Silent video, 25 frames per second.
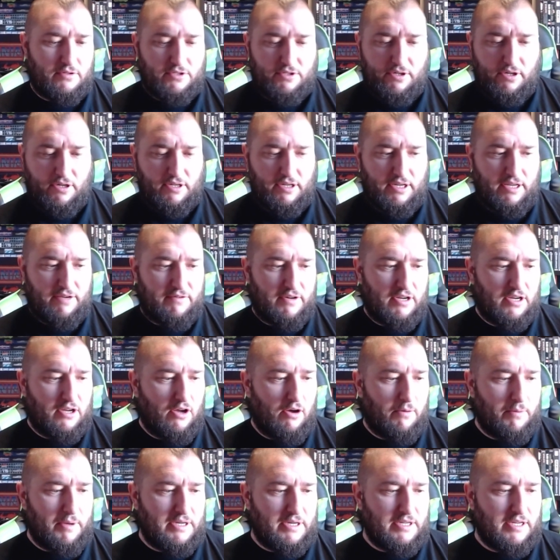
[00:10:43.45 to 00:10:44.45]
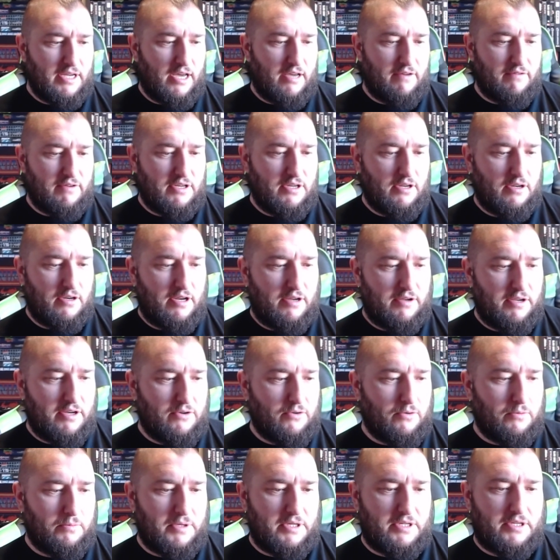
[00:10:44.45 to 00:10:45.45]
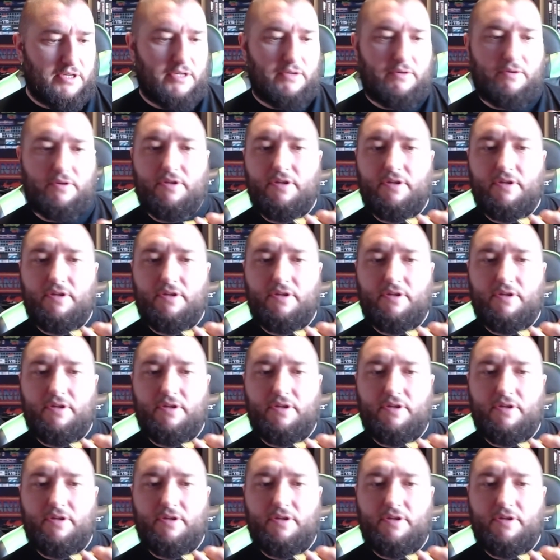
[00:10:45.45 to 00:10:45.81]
Start leaving a comment, David. I know you normally do.